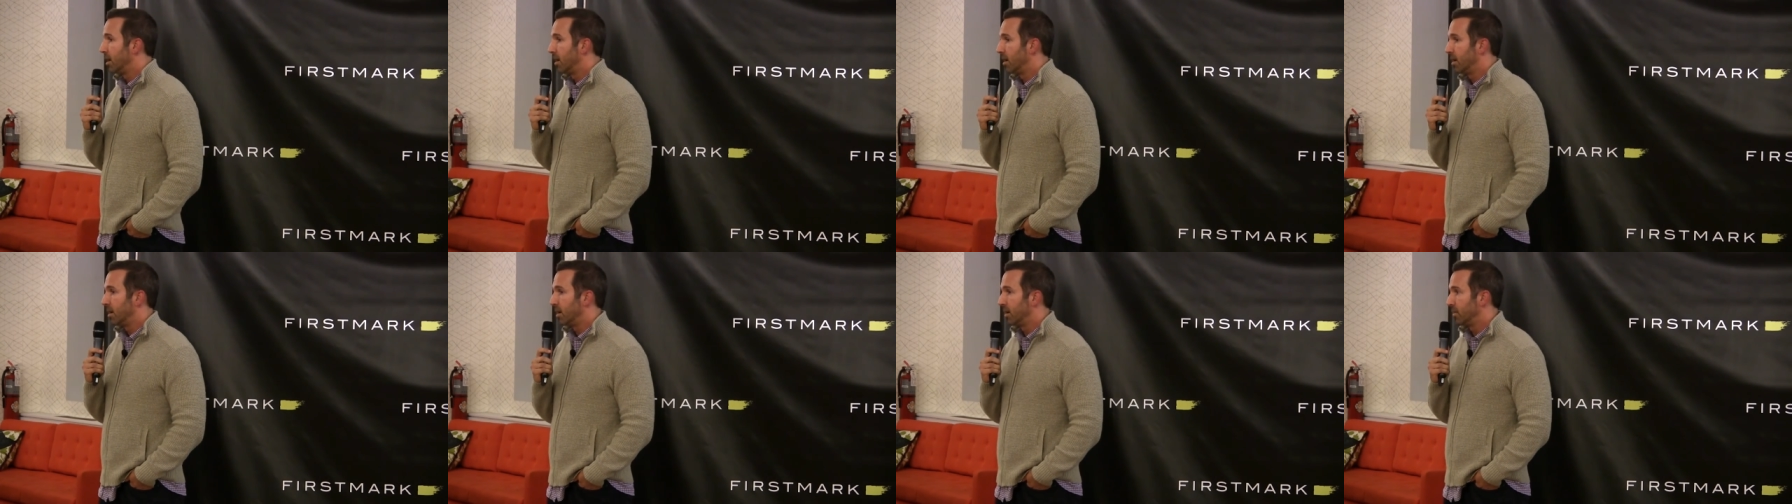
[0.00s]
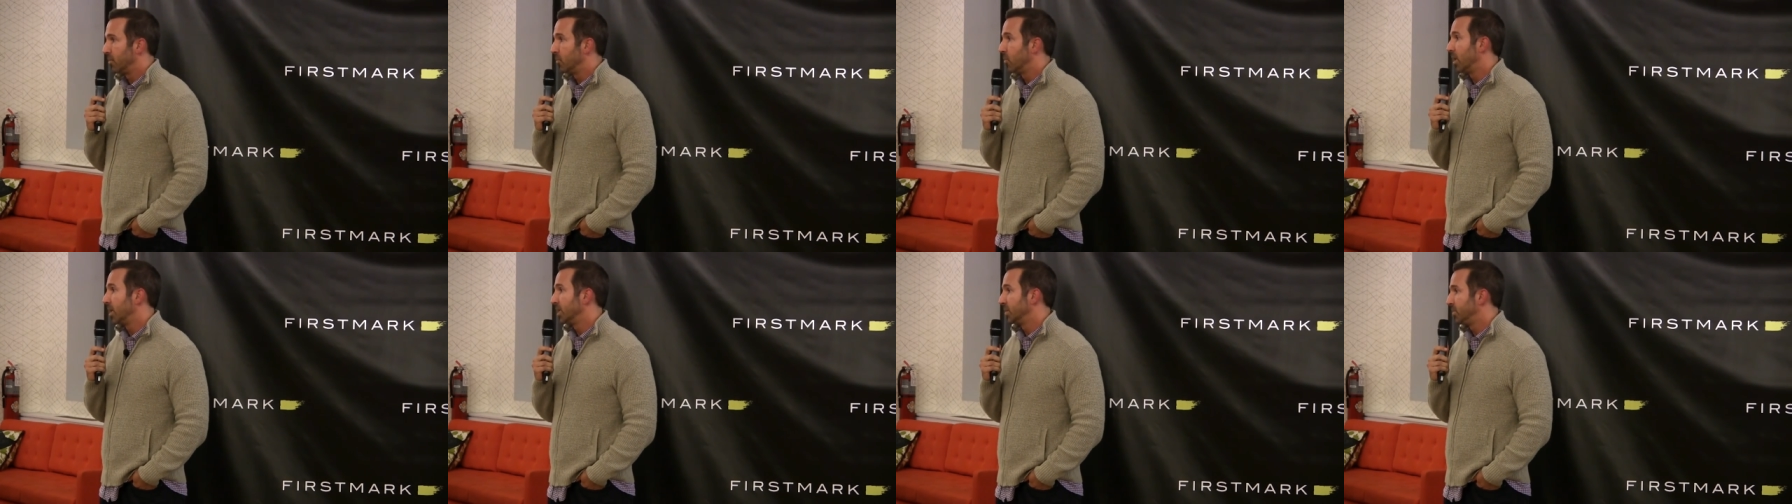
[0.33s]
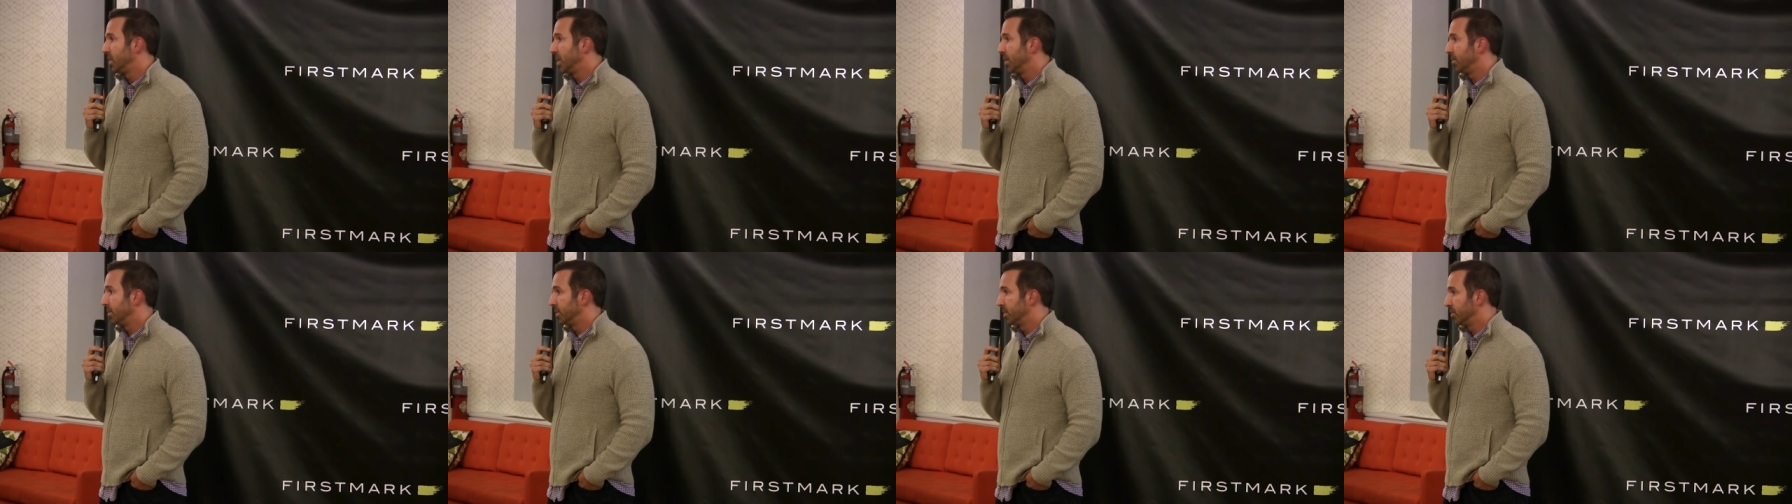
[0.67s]
otherwise
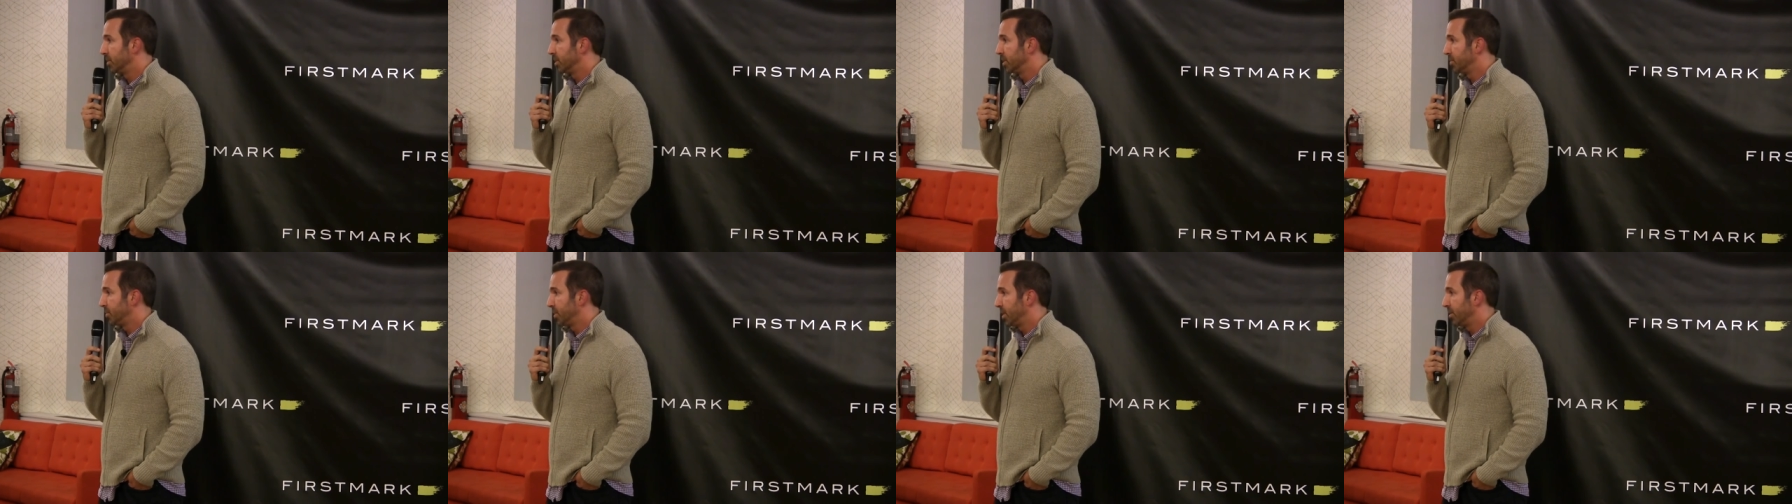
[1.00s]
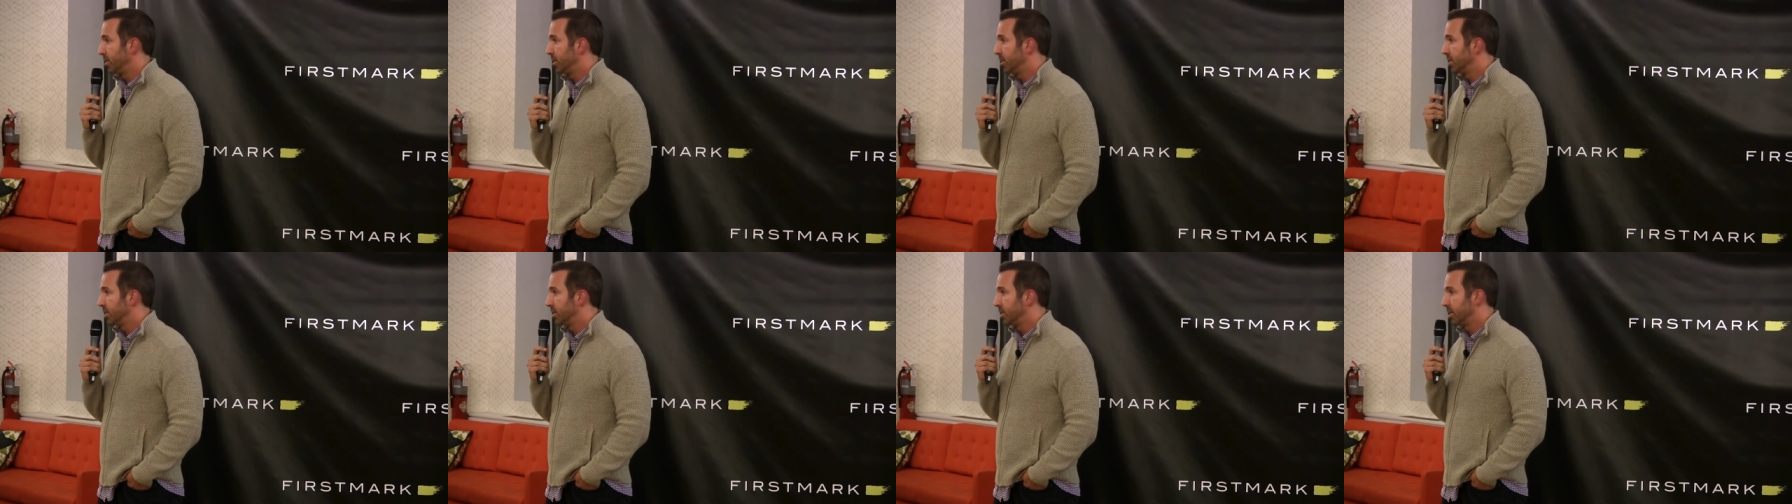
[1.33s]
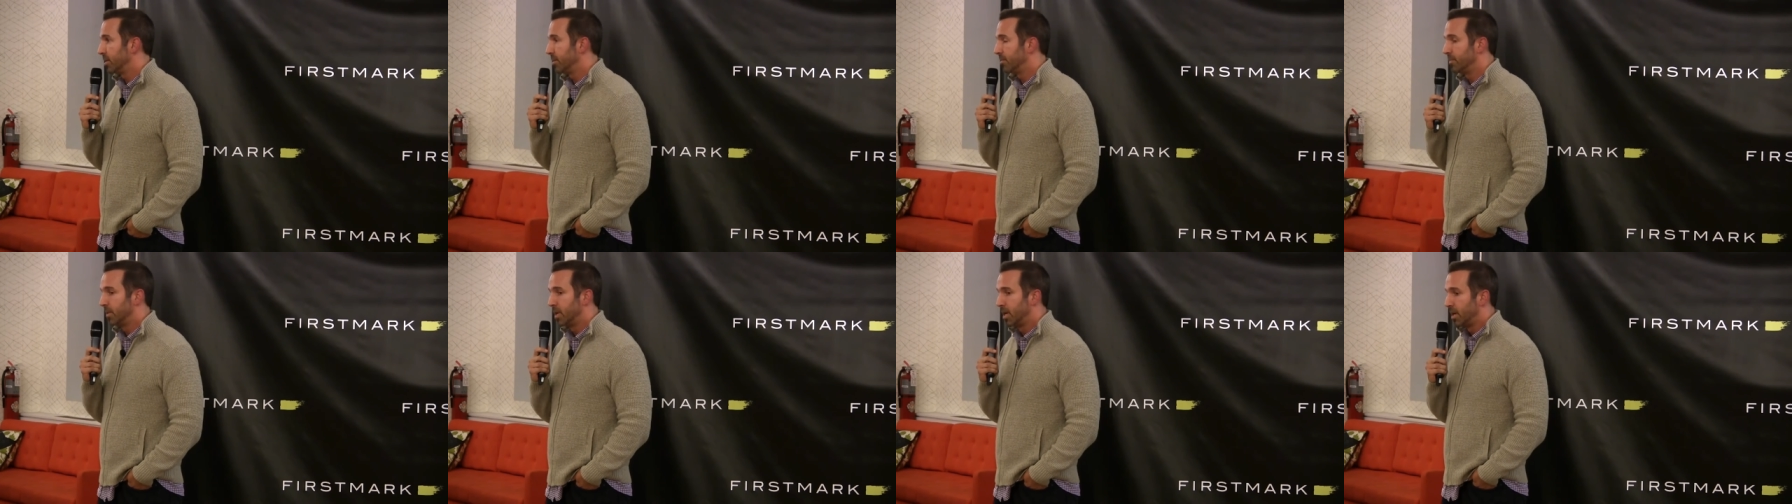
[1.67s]
be able to experience.
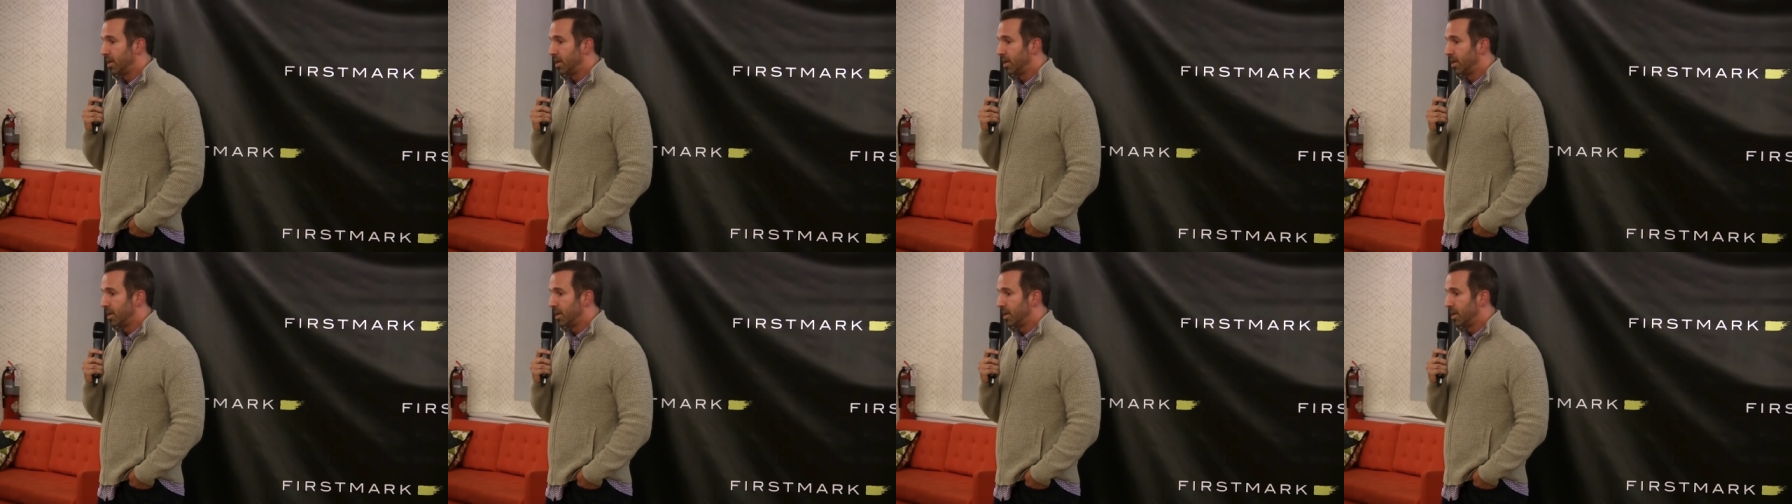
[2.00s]
So,